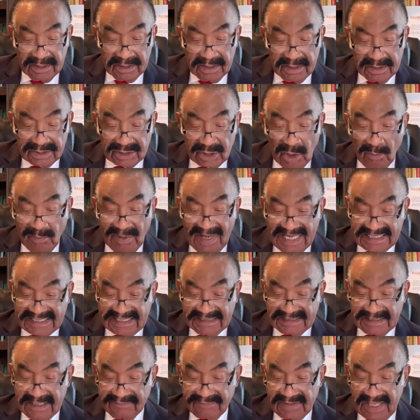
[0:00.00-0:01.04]
So
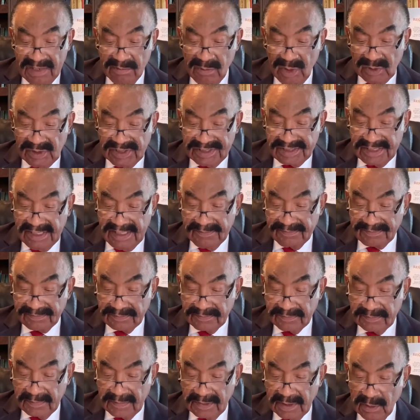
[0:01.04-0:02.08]
positive community,
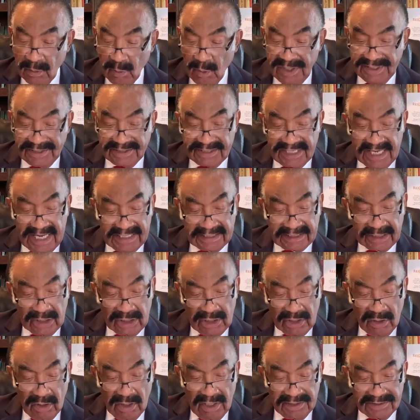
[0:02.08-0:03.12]
we take
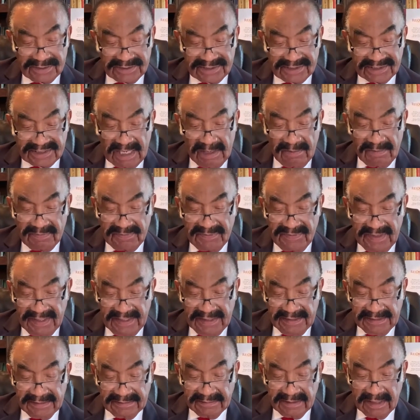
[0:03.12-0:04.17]
your sub
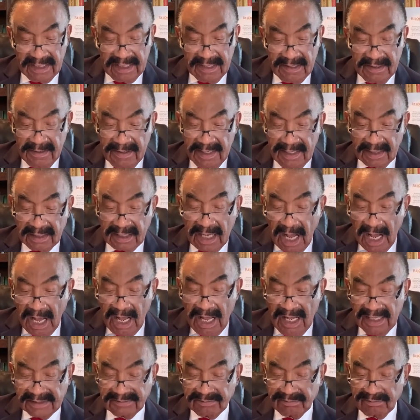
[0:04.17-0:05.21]
theme,
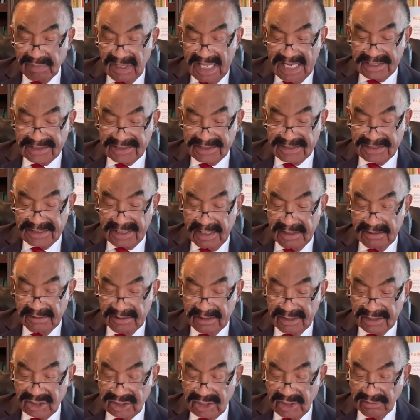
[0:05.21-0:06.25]
God bless
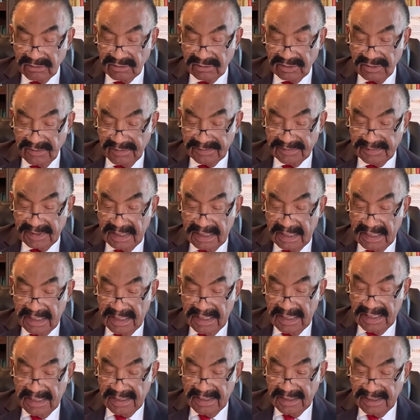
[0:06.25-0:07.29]
the children.
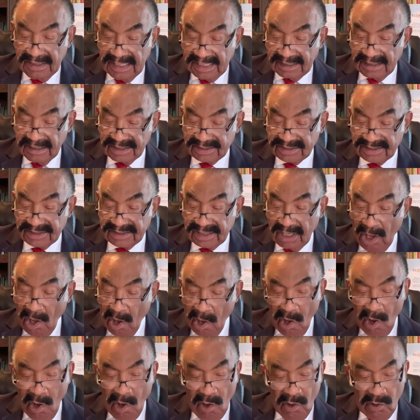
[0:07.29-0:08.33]
Let us
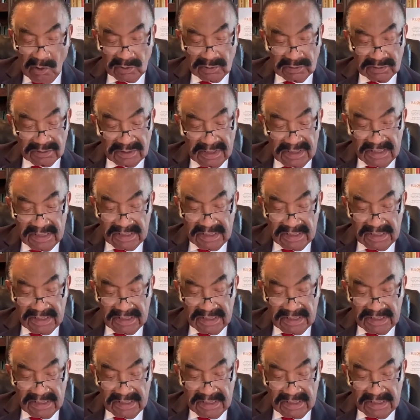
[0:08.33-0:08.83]
all